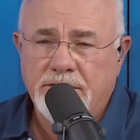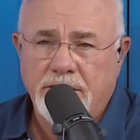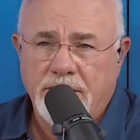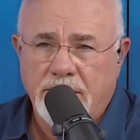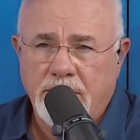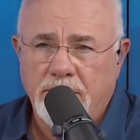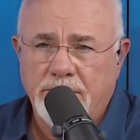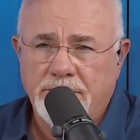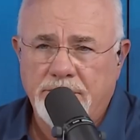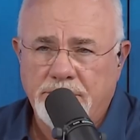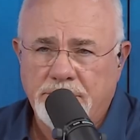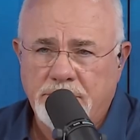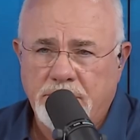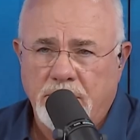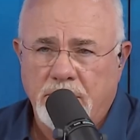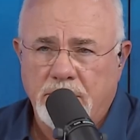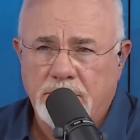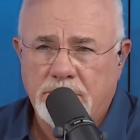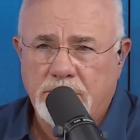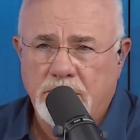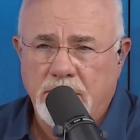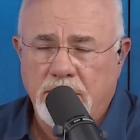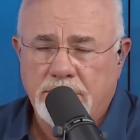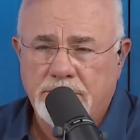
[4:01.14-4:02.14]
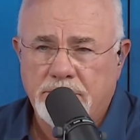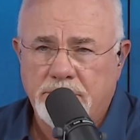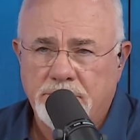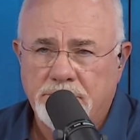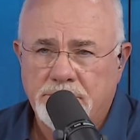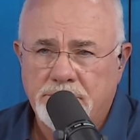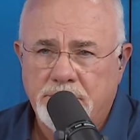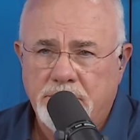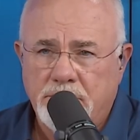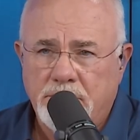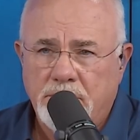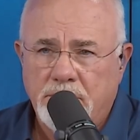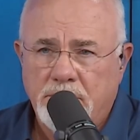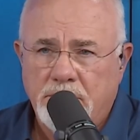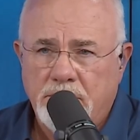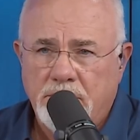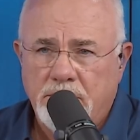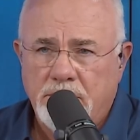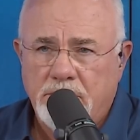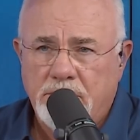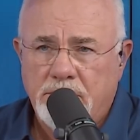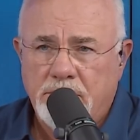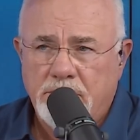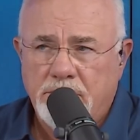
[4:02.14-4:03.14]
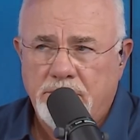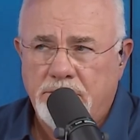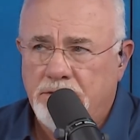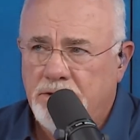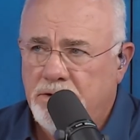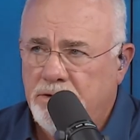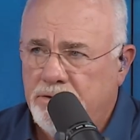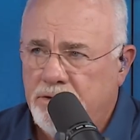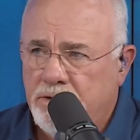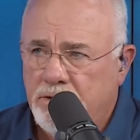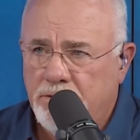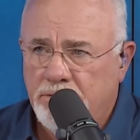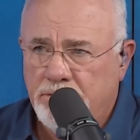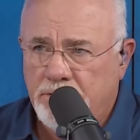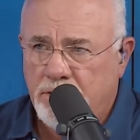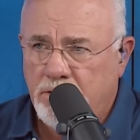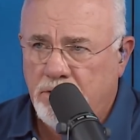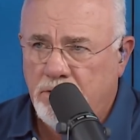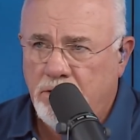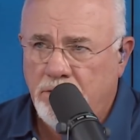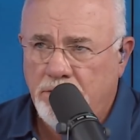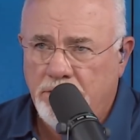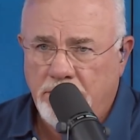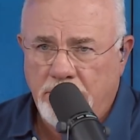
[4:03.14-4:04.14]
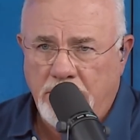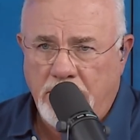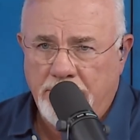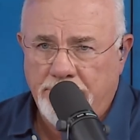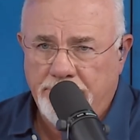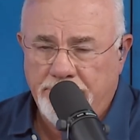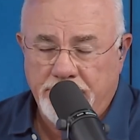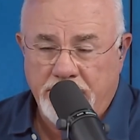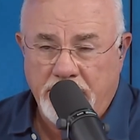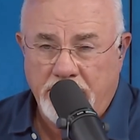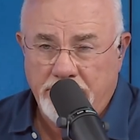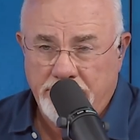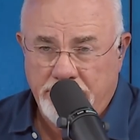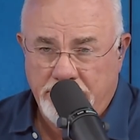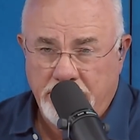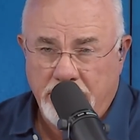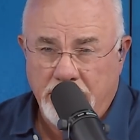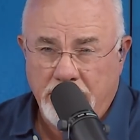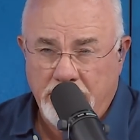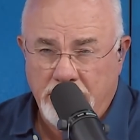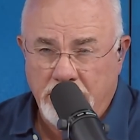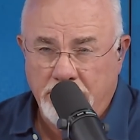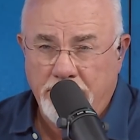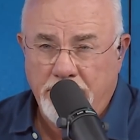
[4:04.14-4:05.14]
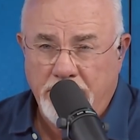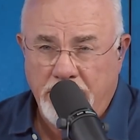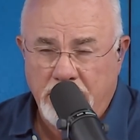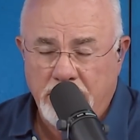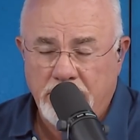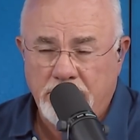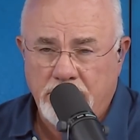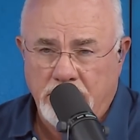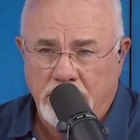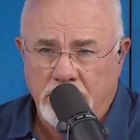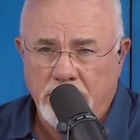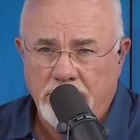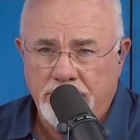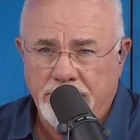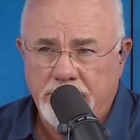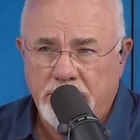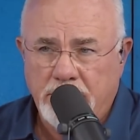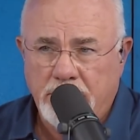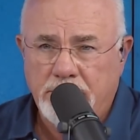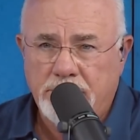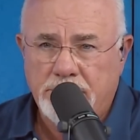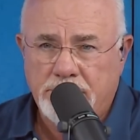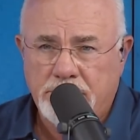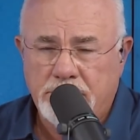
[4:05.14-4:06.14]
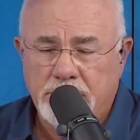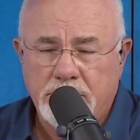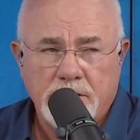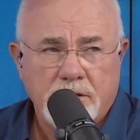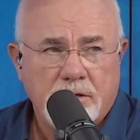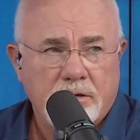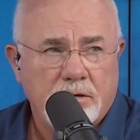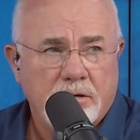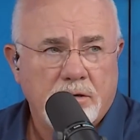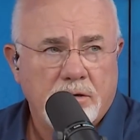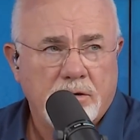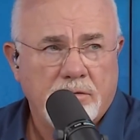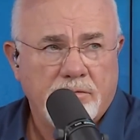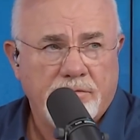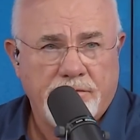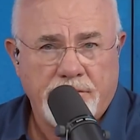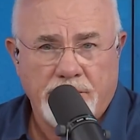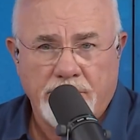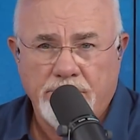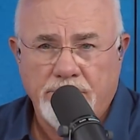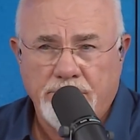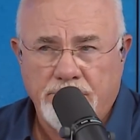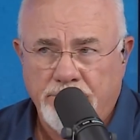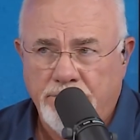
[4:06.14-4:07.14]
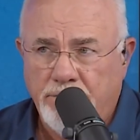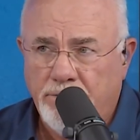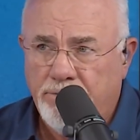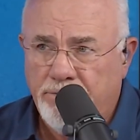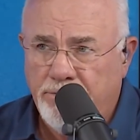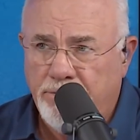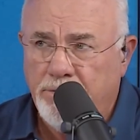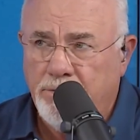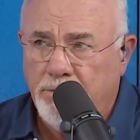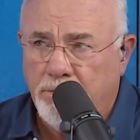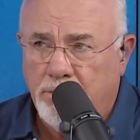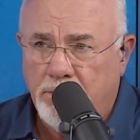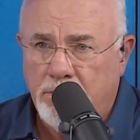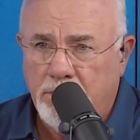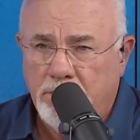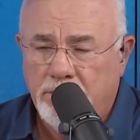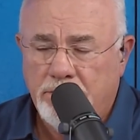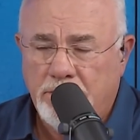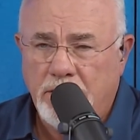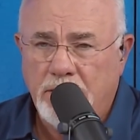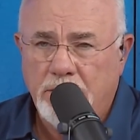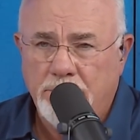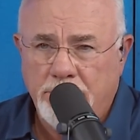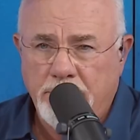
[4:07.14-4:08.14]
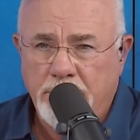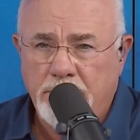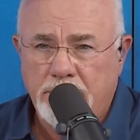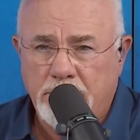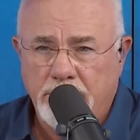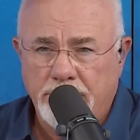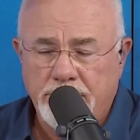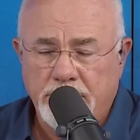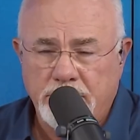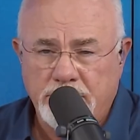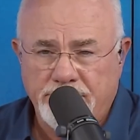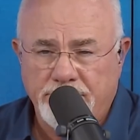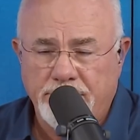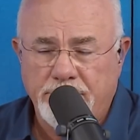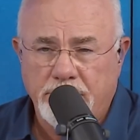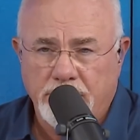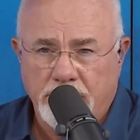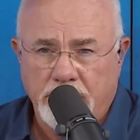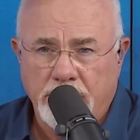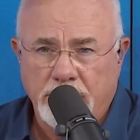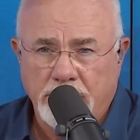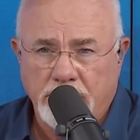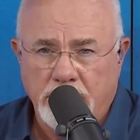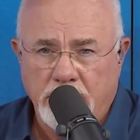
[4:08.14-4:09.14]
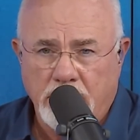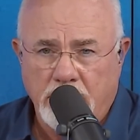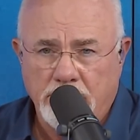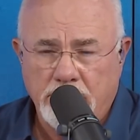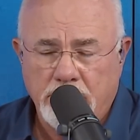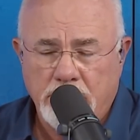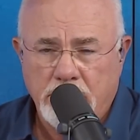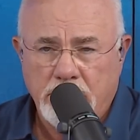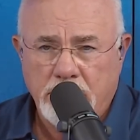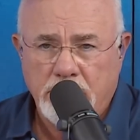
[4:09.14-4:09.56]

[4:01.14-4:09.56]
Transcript: take care of these contractors. They're, they're, they're on, I, they, they depend on these for, for food. They depend on these for their income.